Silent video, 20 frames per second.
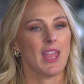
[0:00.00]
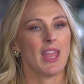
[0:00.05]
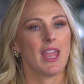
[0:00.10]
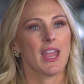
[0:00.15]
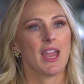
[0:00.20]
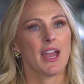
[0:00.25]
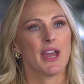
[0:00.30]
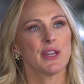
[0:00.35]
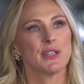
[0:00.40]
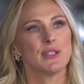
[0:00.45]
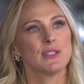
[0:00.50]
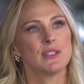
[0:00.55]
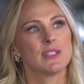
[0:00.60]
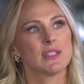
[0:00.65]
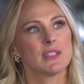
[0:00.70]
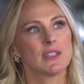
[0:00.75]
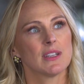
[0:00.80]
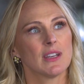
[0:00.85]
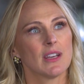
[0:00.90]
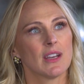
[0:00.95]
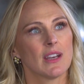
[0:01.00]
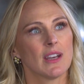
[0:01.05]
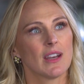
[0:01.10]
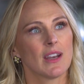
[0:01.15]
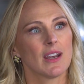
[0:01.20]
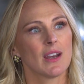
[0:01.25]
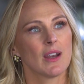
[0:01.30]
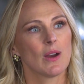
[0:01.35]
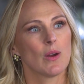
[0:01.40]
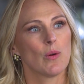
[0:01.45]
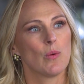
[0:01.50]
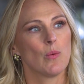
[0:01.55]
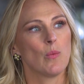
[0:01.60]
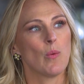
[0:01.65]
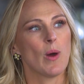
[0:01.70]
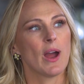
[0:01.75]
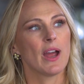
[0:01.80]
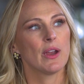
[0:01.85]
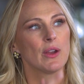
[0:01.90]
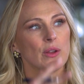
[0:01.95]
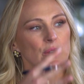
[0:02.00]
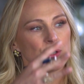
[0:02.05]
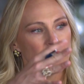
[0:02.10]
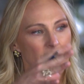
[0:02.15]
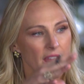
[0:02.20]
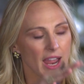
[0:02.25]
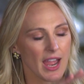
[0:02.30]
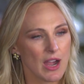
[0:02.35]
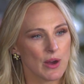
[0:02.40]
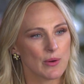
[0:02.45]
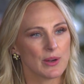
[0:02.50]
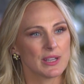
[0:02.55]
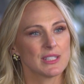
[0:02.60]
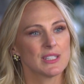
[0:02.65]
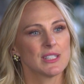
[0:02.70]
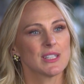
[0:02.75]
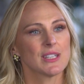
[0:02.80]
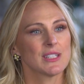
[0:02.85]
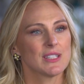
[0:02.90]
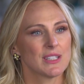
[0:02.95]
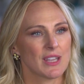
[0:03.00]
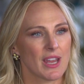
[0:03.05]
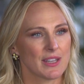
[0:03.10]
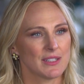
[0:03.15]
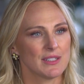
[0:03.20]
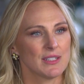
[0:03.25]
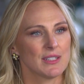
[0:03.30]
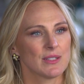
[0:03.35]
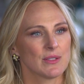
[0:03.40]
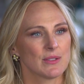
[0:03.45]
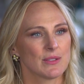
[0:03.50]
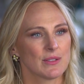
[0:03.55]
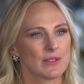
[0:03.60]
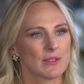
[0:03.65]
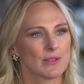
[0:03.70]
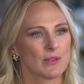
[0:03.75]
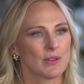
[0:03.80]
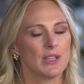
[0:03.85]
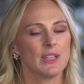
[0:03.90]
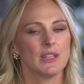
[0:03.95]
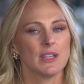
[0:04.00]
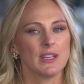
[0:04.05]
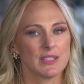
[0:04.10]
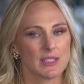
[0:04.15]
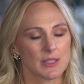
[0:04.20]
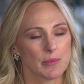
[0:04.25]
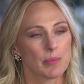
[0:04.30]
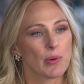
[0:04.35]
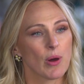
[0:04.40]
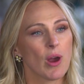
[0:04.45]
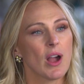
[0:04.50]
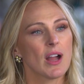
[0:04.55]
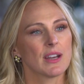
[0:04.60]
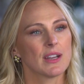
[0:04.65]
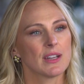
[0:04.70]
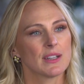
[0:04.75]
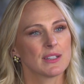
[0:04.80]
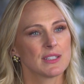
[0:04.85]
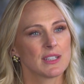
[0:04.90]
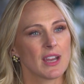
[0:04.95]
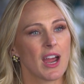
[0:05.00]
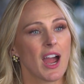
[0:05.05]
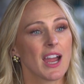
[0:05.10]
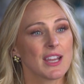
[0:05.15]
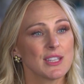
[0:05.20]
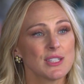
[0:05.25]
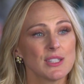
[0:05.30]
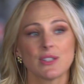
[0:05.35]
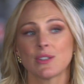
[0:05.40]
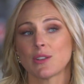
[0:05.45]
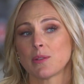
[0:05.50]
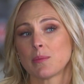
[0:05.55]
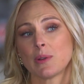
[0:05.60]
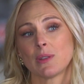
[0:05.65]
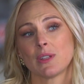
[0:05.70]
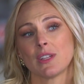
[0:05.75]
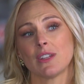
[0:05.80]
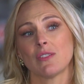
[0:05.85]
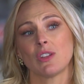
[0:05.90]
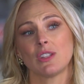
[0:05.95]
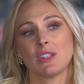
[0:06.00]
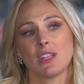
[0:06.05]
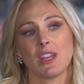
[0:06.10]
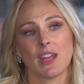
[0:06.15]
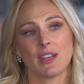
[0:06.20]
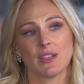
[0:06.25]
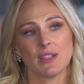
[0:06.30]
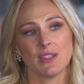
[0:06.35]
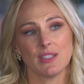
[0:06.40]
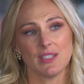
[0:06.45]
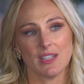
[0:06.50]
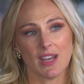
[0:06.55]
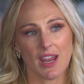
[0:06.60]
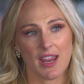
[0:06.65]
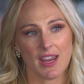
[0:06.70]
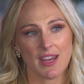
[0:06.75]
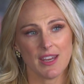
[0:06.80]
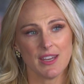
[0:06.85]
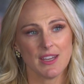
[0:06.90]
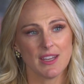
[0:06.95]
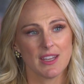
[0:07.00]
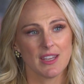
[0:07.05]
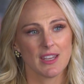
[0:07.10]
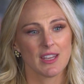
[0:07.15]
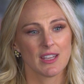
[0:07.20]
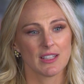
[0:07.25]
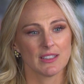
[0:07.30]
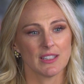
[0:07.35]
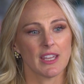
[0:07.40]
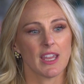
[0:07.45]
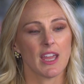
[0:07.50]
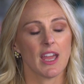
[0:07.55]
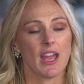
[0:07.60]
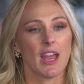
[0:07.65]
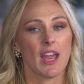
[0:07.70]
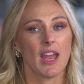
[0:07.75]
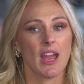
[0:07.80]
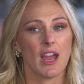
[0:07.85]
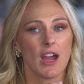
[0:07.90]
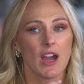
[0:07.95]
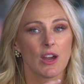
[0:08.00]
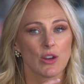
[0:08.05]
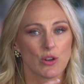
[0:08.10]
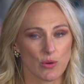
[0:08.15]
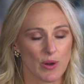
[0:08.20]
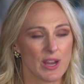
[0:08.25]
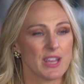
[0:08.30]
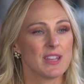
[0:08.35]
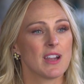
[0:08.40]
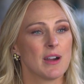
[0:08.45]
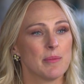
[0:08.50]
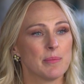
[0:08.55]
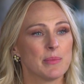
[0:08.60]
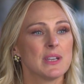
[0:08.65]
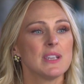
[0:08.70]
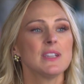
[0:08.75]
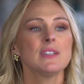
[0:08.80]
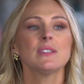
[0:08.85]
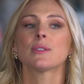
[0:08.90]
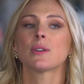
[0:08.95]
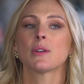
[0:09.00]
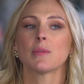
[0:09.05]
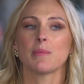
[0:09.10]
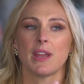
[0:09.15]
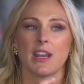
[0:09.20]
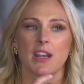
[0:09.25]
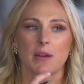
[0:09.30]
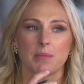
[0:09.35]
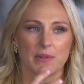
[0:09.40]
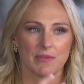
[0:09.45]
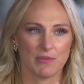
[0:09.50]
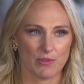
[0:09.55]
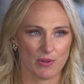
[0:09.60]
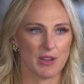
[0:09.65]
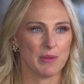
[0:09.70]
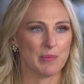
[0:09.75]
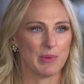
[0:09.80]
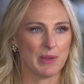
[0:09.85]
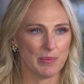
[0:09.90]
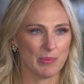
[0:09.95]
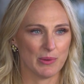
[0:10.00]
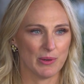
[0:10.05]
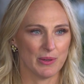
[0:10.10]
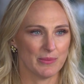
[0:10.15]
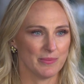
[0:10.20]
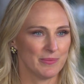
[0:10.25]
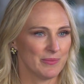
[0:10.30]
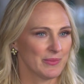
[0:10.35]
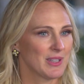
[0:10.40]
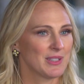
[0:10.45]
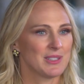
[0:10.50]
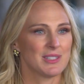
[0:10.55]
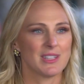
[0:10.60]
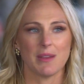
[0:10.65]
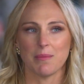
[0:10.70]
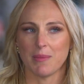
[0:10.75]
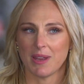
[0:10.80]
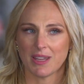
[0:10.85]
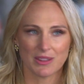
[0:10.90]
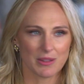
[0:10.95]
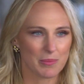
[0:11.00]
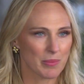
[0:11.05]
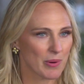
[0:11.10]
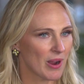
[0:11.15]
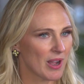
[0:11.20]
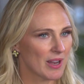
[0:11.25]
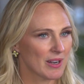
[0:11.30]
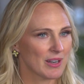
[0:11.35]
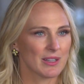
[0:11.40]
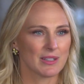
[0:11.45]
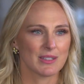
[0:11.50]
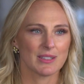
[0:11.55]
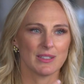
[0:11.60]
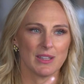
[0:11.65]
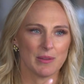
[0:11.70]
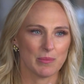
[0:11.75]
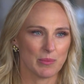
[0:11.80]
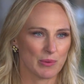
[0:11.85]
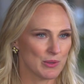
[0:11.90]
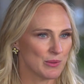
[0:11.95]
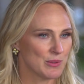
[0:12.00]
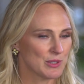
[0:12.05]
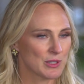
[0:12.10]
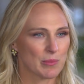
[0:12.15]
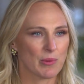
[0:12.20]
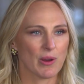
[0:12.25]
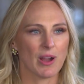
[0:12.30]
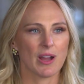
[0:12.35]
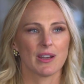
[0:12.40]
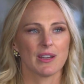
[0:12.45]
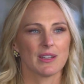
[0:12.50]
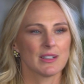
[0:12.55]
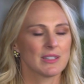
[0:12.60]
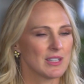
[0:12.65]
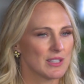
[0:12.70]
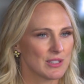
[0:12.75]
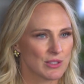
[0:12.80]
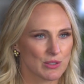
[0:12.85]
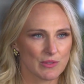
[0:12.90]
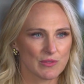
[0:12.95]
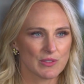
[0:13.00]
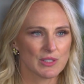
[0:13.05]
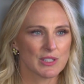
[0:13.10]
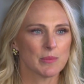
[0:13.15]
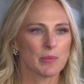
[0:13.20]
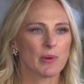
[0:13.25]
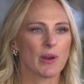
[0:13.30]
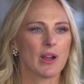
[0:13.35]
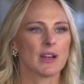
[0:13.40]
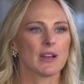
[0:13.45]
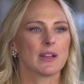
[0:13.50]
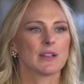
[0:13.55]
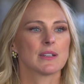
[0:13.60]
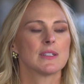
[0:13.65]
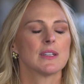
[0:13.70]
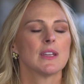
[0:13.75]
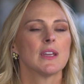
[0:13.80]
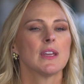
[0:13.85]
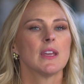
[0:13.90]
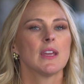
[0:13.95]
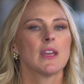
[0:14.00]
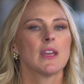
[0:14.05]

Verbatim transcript: And while now at 6sense, it's a product, I still believe at the end of the day, like, great companies are made up of great people because they make the product, they produce the product, they service the product.